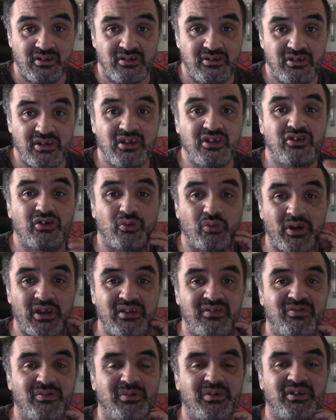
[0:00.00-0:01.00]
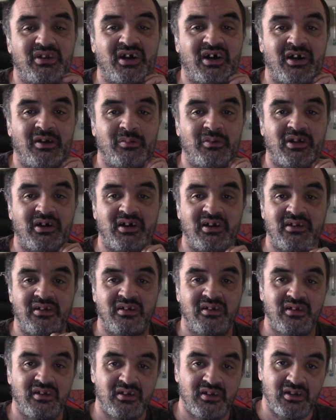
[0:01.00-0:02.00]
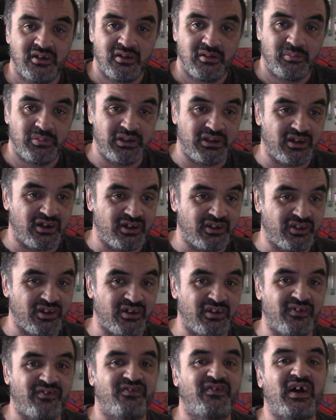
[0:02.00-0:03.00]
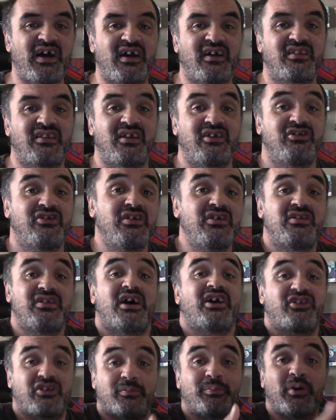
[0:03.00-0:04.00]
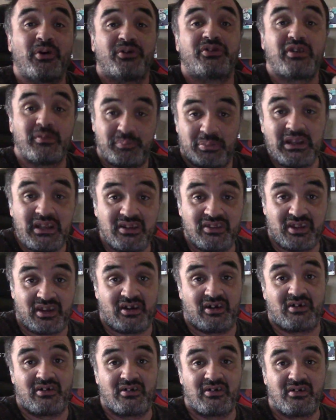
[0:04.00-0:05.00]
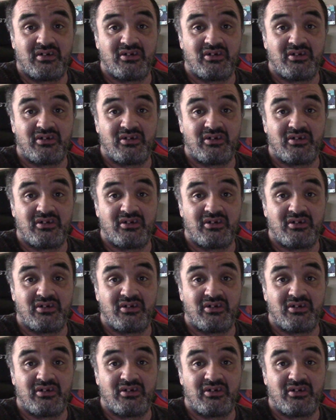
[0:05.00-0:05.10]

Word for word: She gets erased from the timeline because of the fact that she's not supposed to be there.